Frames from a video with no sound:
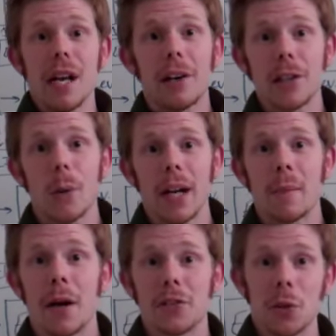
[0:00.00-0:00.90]
How are you going
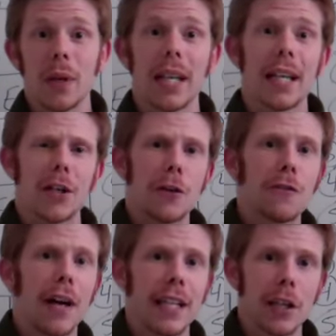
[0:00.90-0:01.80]
about doing it? Are you
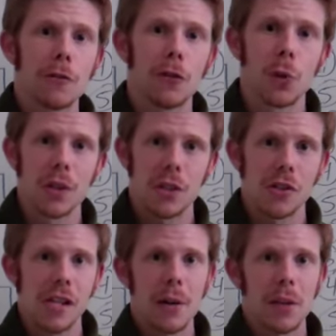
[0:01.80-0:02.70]
finding
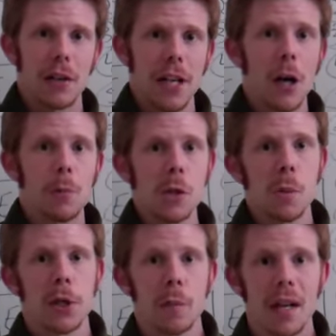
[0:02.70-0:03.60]
influencers out there to help you
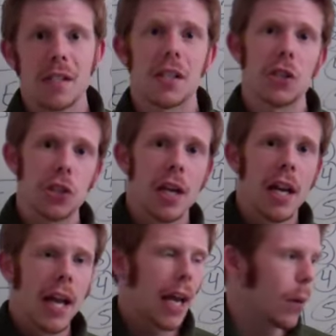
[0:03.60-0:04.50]
spread your message
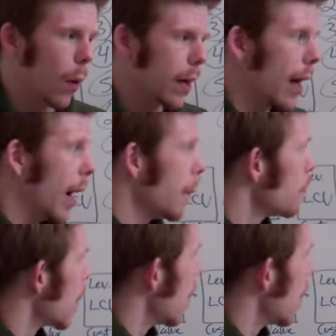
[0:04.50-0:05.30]
and whatnot?